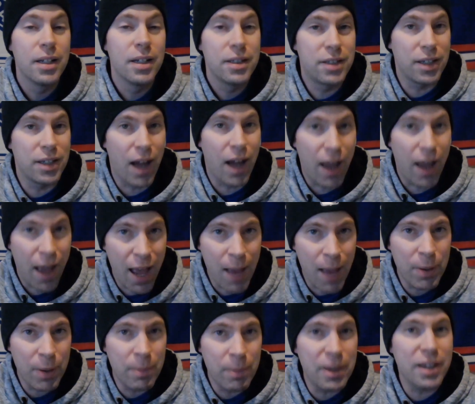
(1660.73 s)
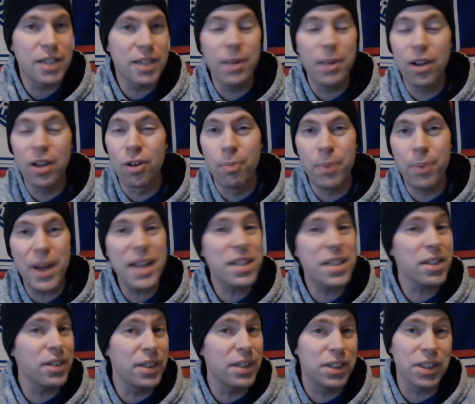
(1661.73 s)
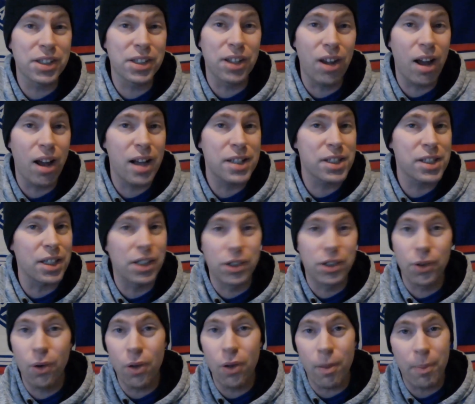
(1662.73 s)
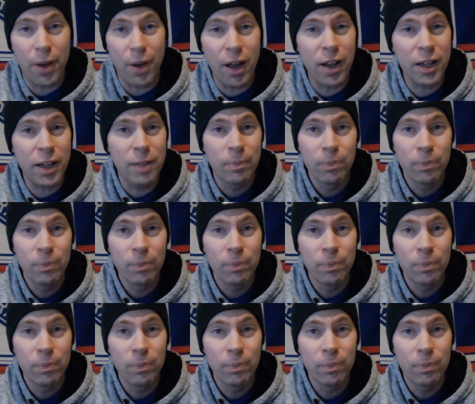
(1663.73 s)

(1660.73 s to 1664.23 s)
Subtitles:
did not happen because Miller basically just lost control of the puck,